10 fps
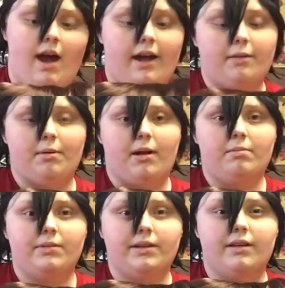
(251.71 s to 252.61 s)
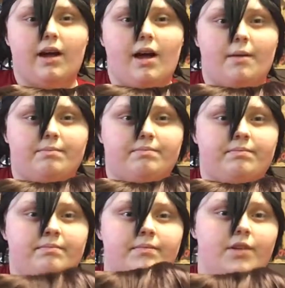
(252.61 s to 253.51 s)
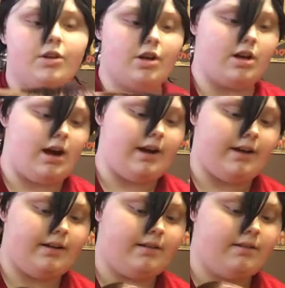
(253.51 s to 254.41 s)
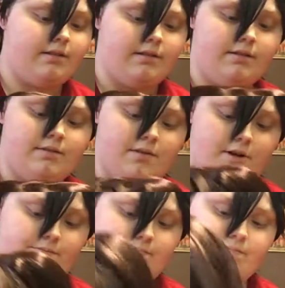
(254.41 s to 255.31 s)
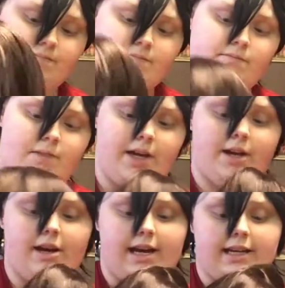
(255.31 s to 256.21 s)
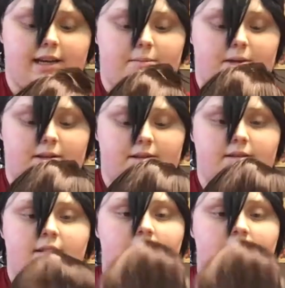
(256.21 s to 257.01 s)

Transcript: I could probably, um, Uraraka from My Hero Academia is